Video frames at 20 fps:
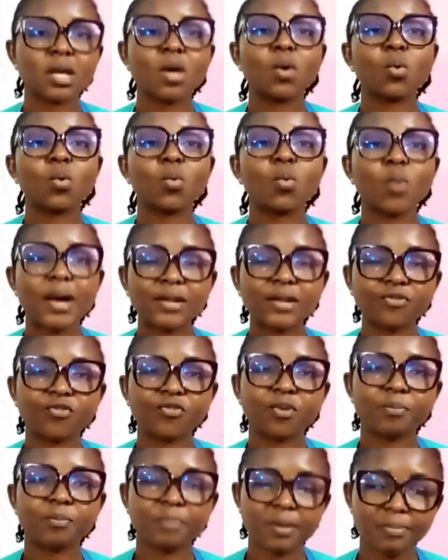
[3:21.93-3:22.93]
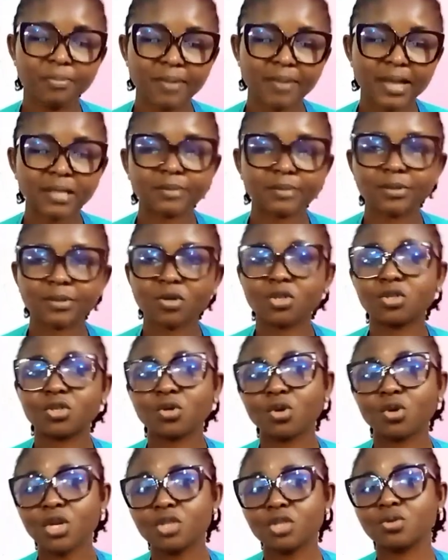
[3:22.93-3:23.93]
One for papers because you're
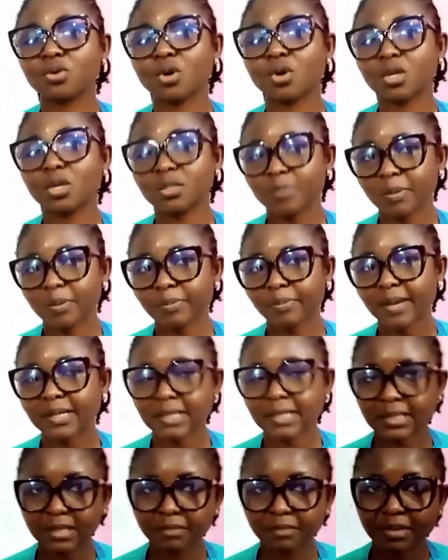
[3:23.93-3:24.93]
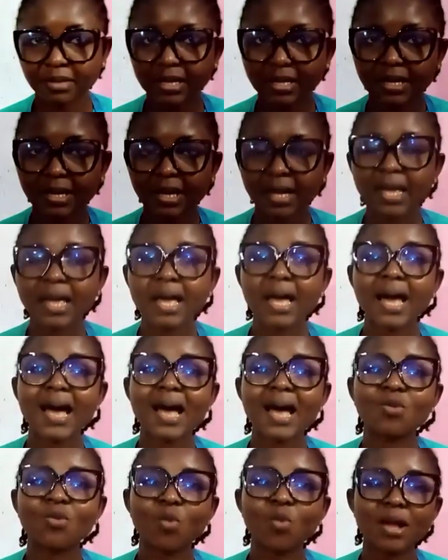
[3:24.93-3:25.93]
going to cut papers as a beginner,
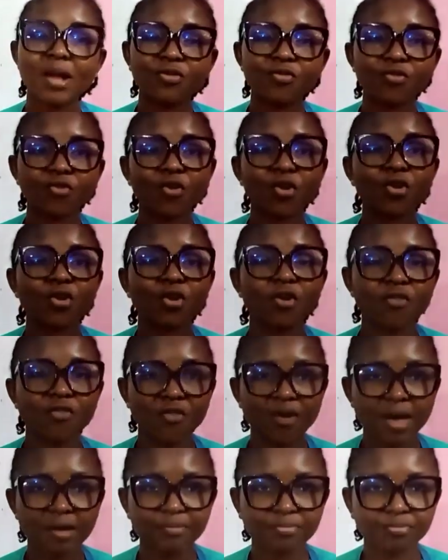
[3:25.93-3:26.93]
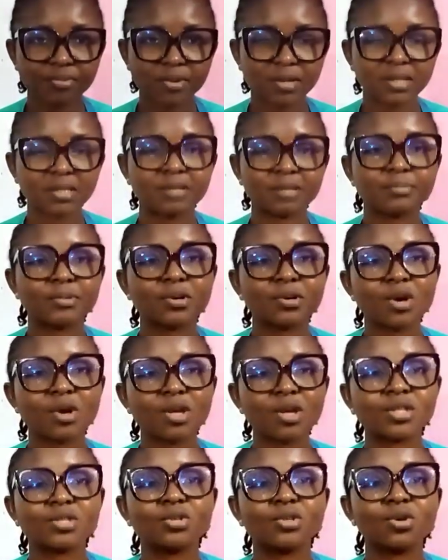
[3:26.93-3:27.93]
and one for your fabrics
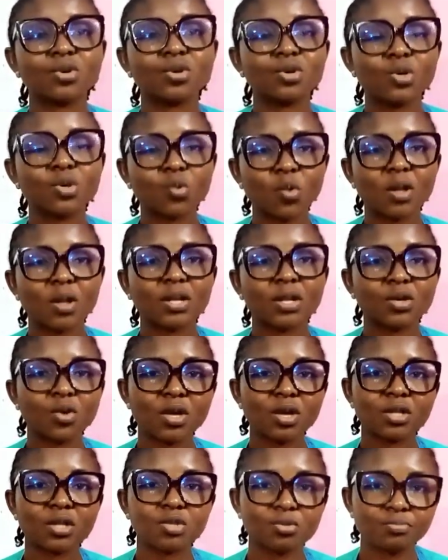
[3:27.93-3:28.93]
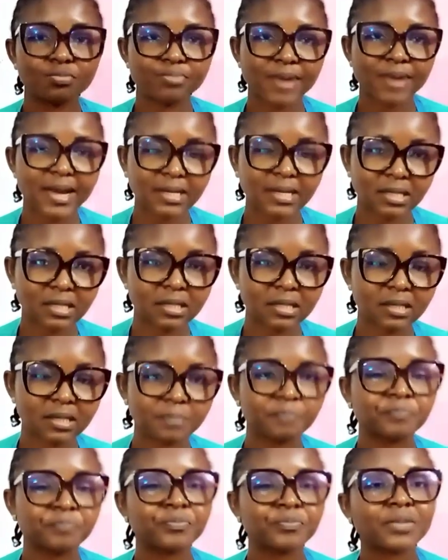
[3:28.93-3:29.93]
because you're equally going to practice.
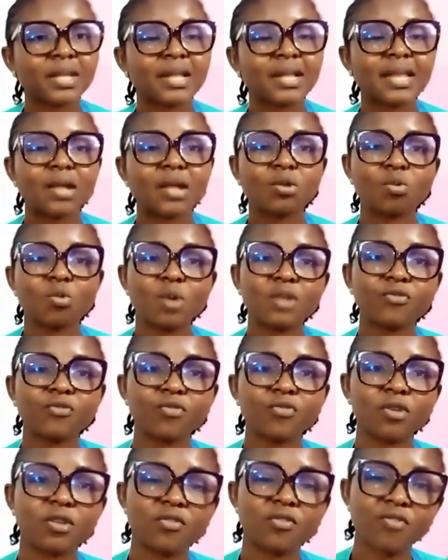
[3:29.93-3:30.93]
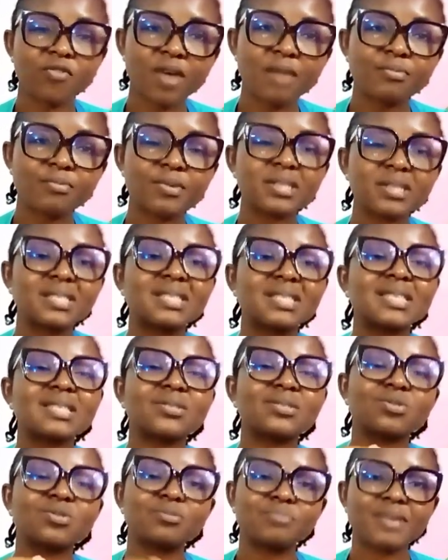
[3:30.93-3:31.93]
Now, the one for the fabrics needs
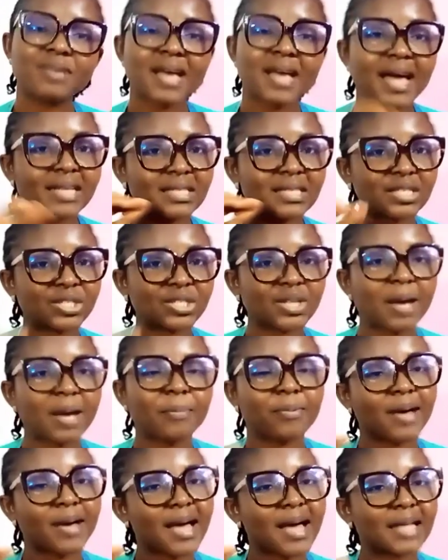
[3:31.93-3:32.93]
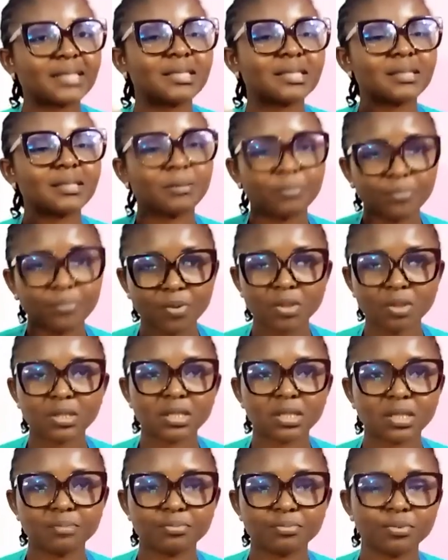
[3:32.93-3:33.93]
to be as sharp as
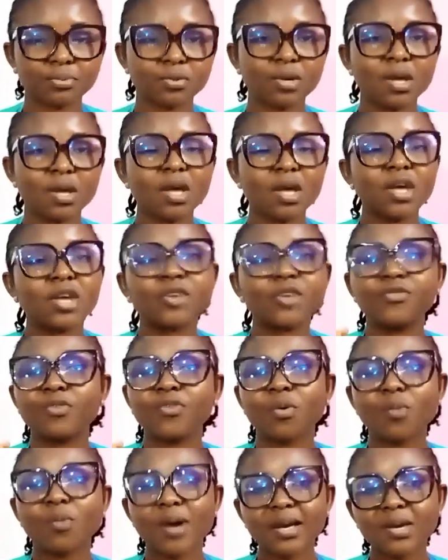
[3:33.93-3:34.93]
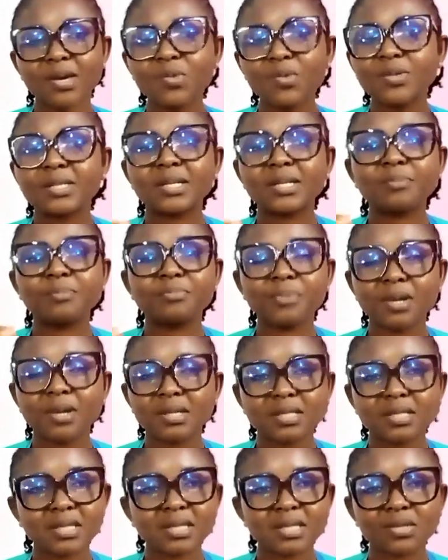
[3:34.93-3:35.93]
possible. If you're working with a
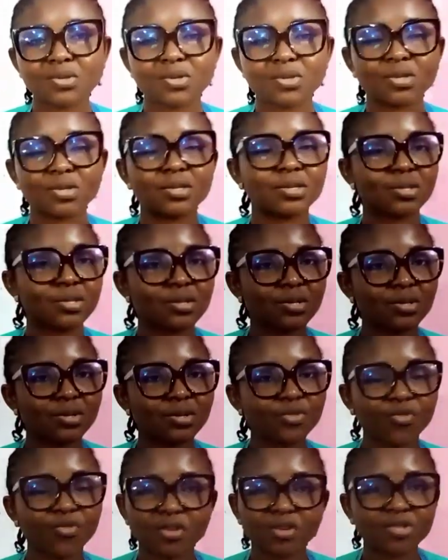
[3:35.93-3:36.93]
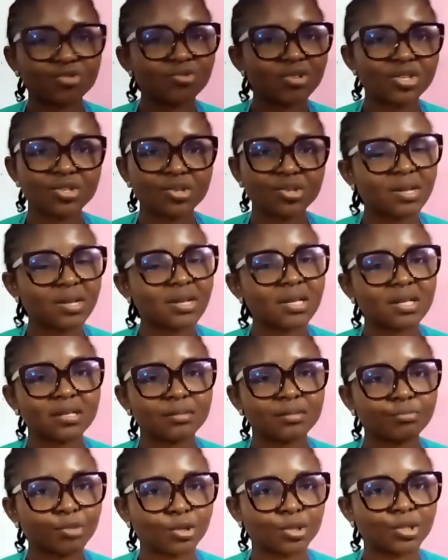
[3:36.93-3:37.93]
blunt scissors, the frustration is
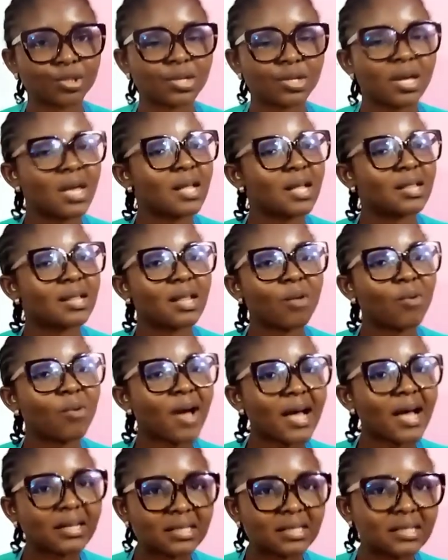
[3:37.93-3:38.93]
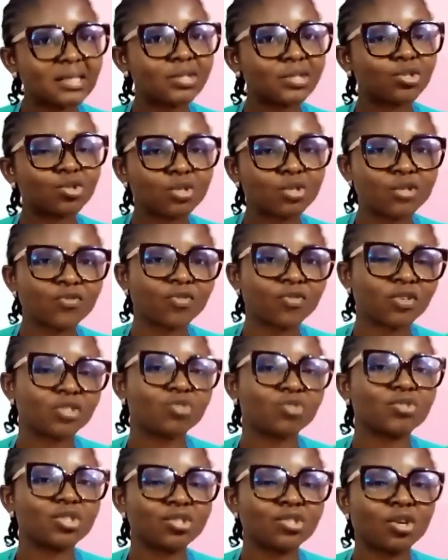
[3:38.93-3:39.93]
much. Now, adding it to the
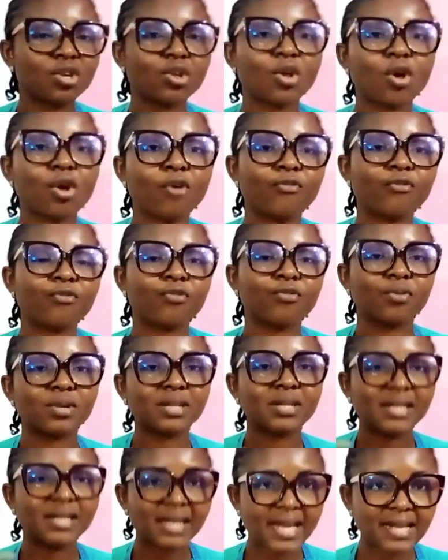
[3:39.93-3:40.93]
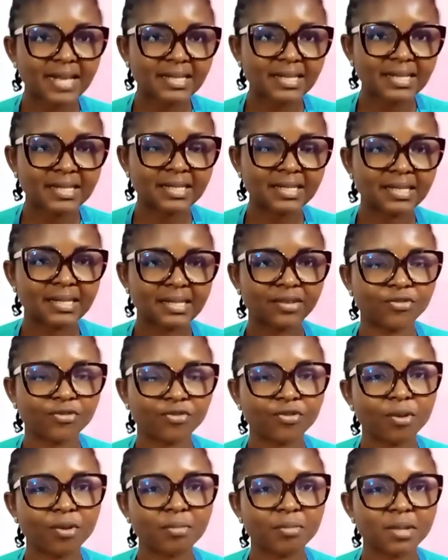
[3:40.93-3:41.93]
frustration of learning
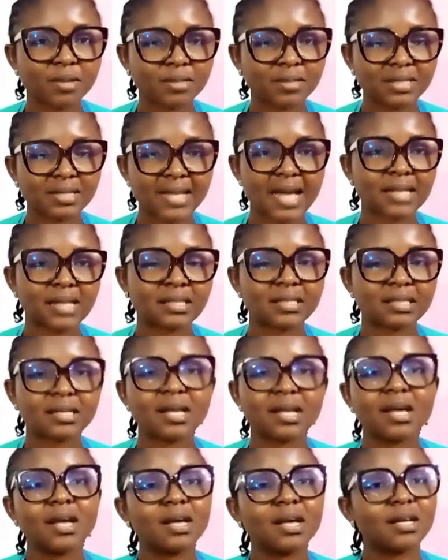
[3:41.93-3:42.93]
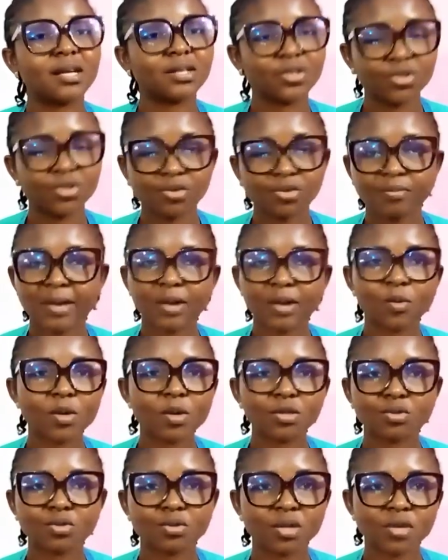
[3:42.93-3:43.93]
from the start, you might
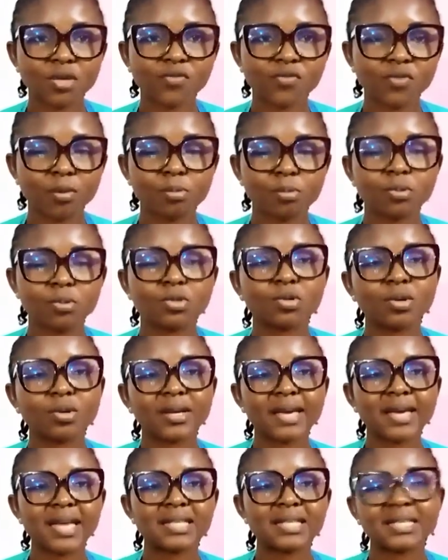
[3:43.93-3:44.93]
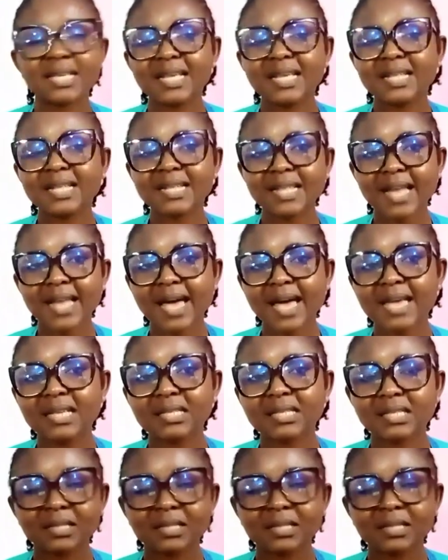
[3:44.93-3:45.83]
want to give up. So get a nice